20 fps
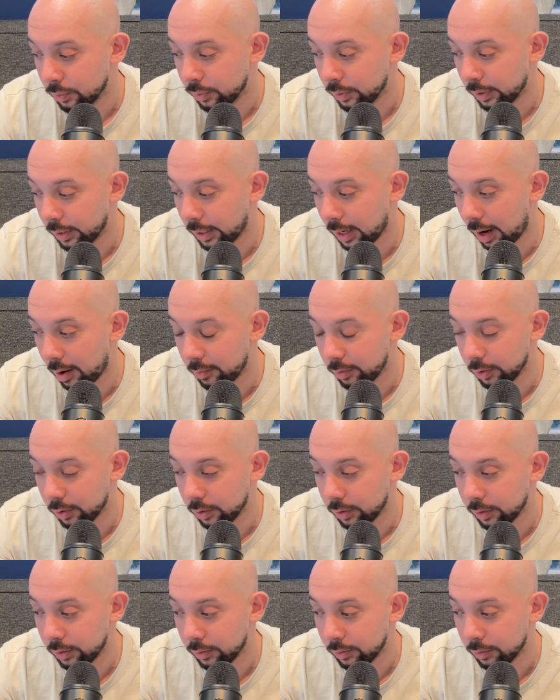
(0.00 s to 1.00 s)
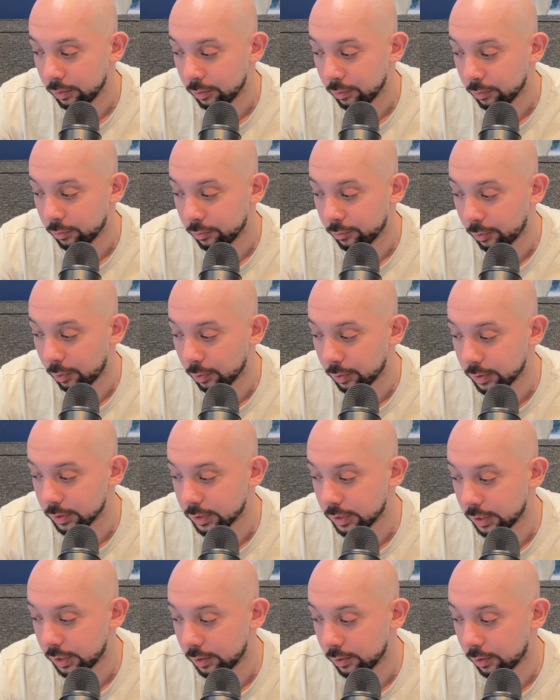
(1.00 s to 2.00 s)
carry on
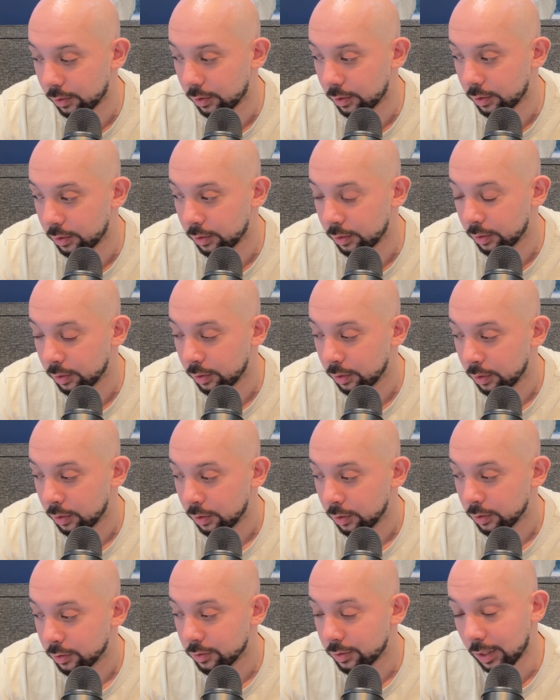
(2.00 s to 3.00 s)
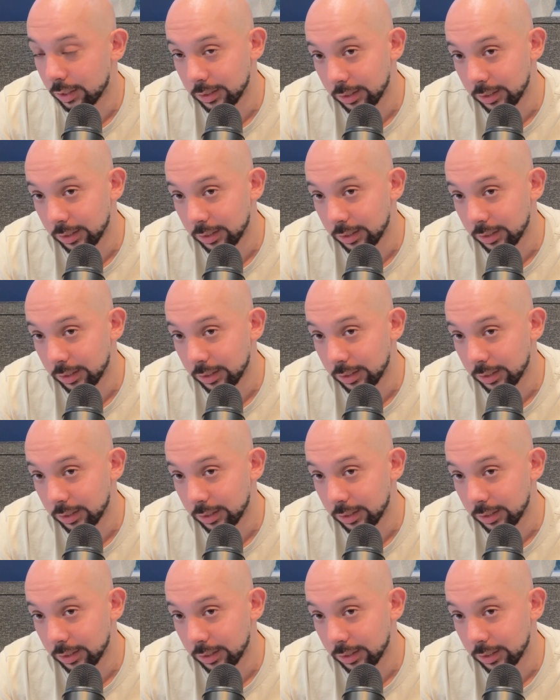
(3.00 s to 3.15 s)
focusing on trying to